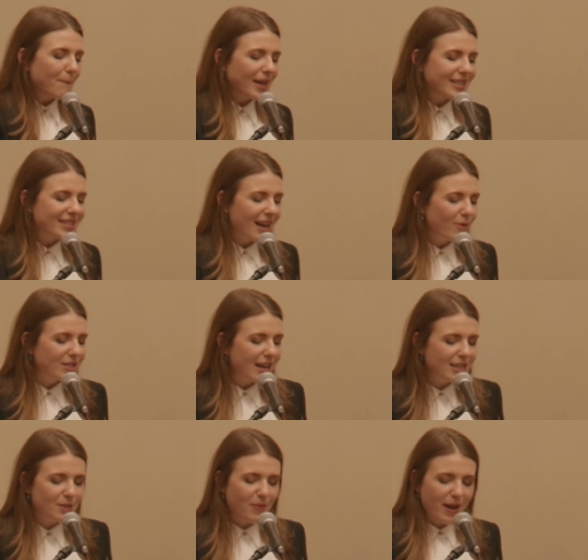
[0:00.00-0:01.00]
But I was
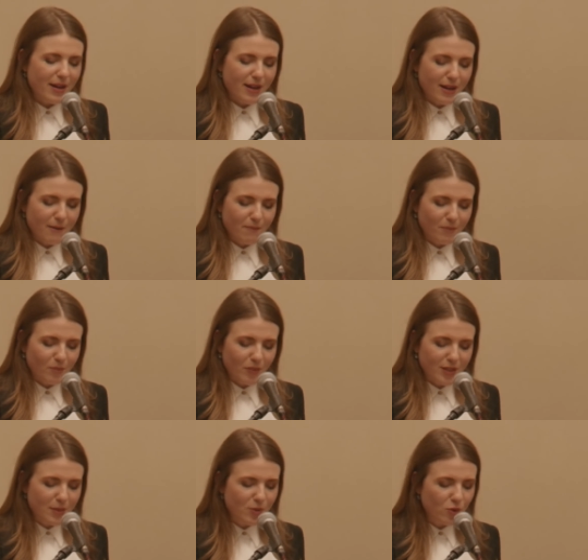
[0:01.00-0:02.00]
asked by um,
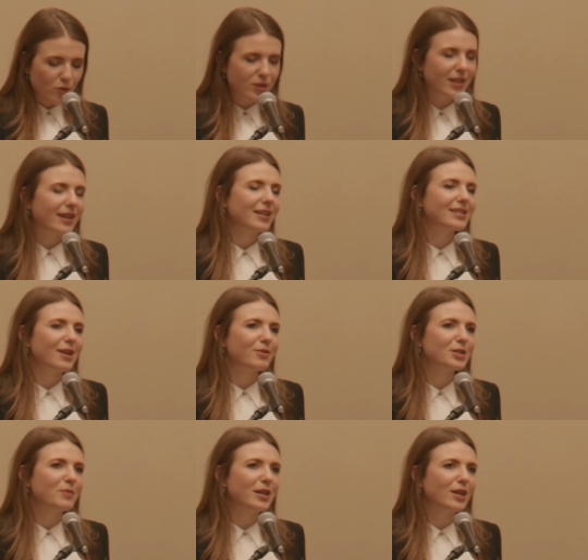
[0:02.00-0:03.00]
some schools kids I
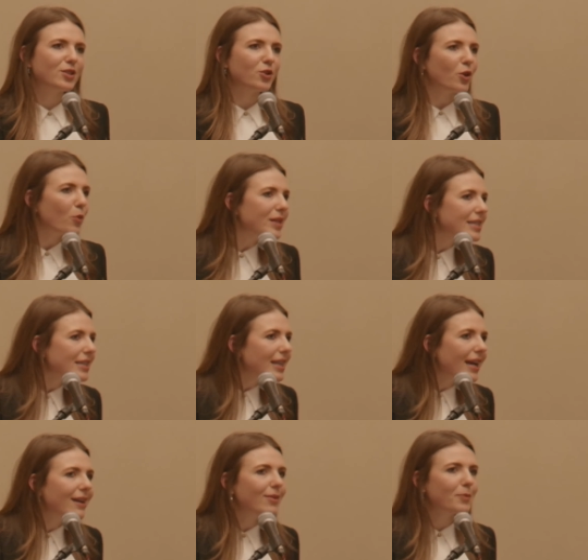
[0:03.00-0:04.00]
was speaking to, you know, what's it
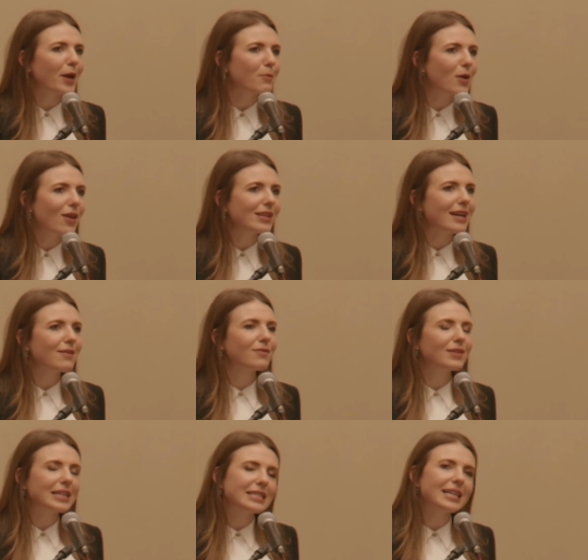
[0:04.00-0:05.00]
like with Pierre
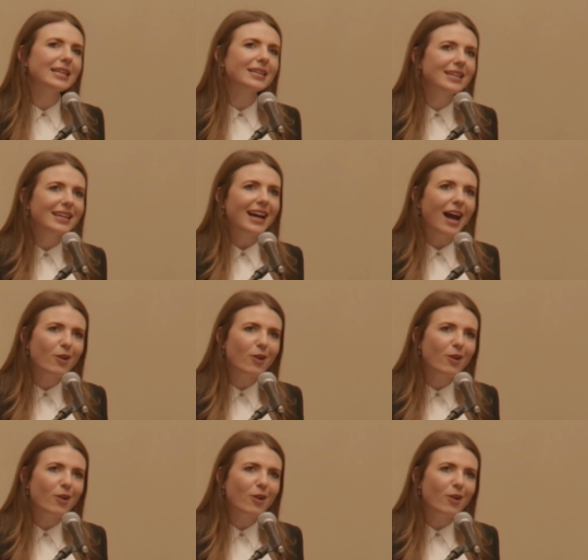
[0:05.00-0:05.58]
Poilievre? And I said,